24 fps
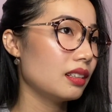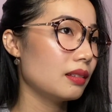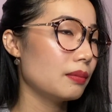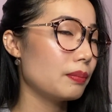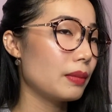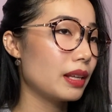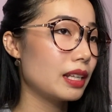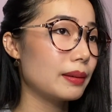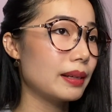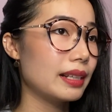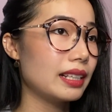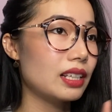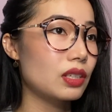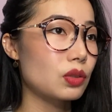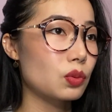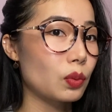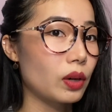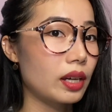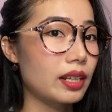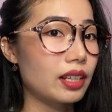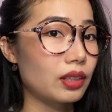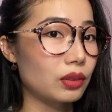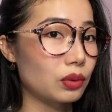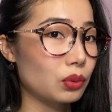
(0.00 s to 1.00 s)
mathematics
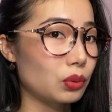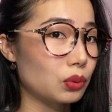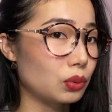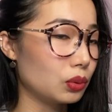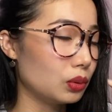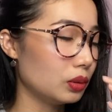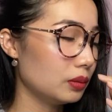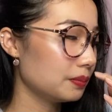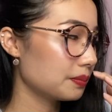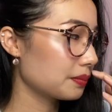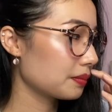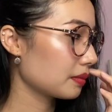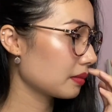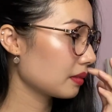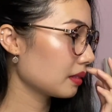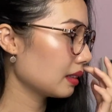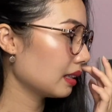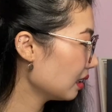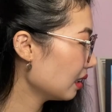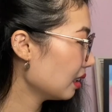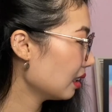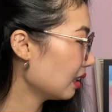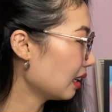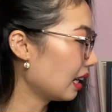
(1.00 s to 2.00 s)
1 and 2.
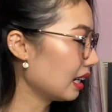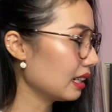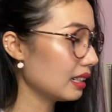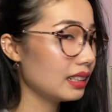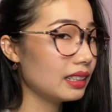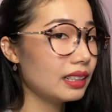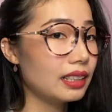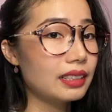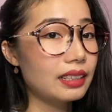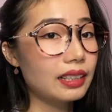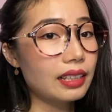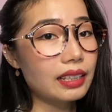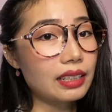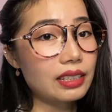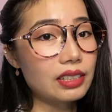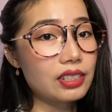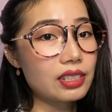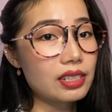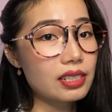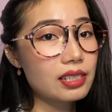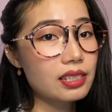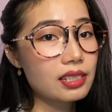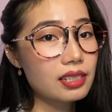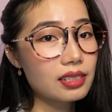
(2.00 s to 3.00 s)
Other than that, it's
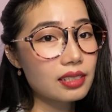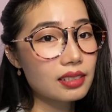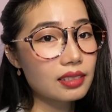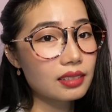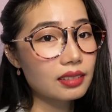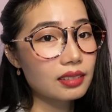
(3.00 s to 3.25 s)
just